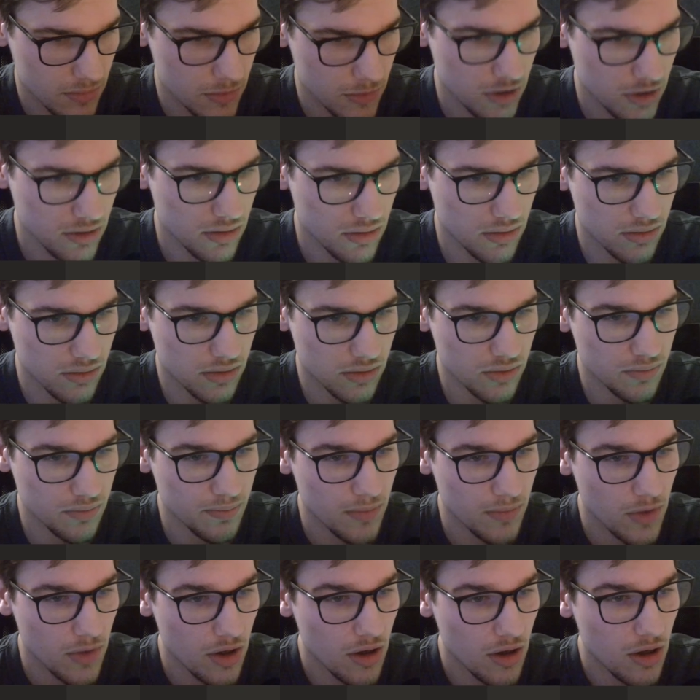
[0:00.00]
I don't know.
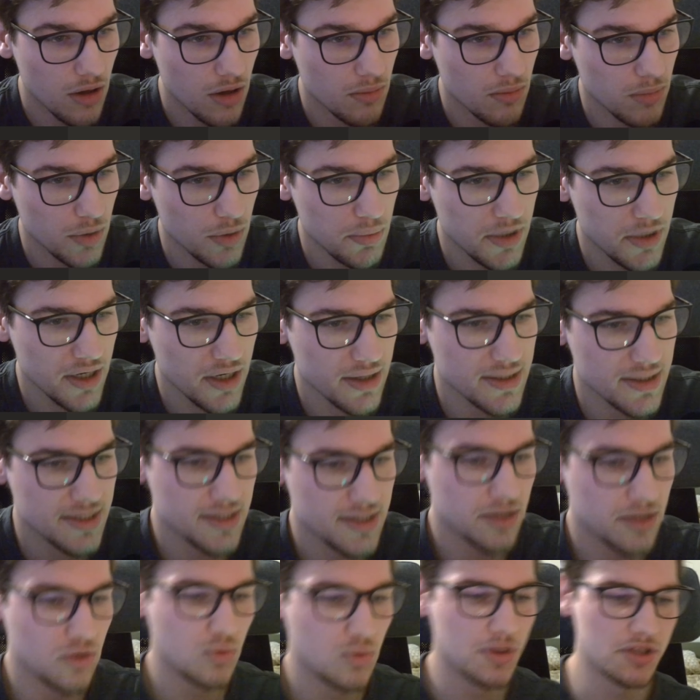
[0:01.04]
Maybe I
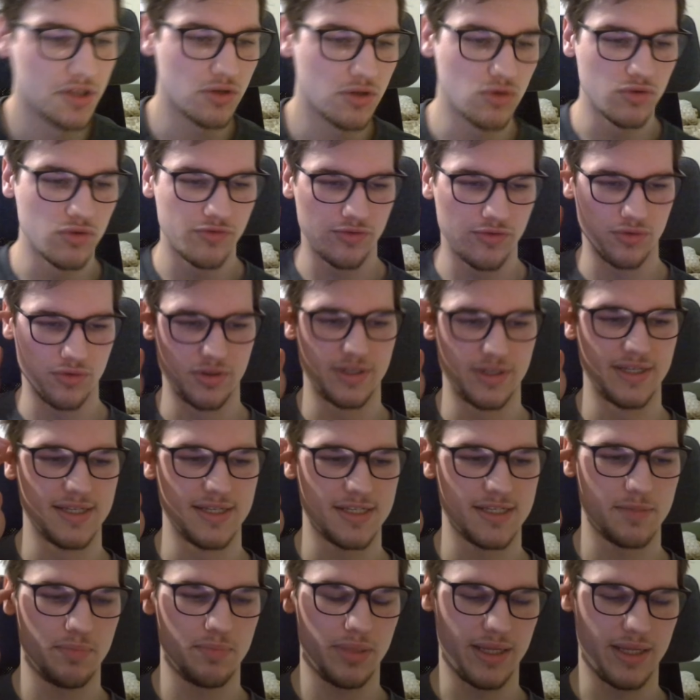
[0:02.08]
still want to go for
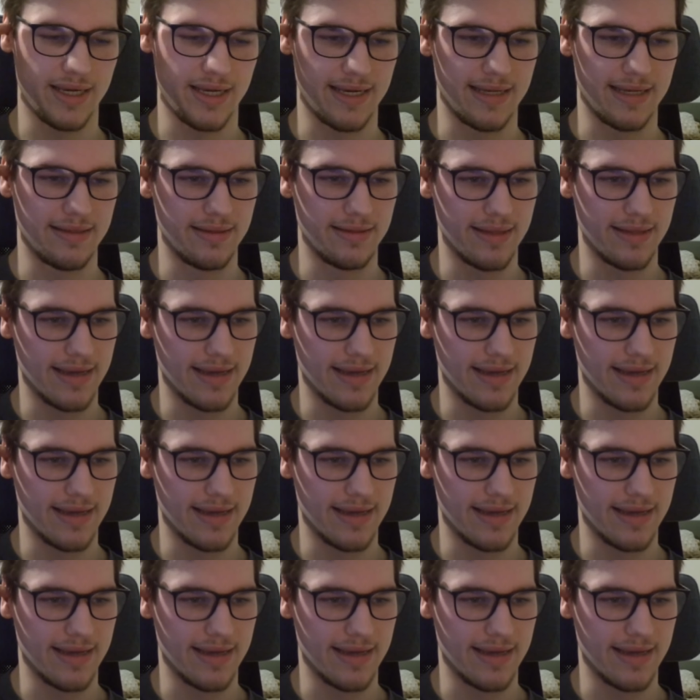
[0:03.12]
this plan.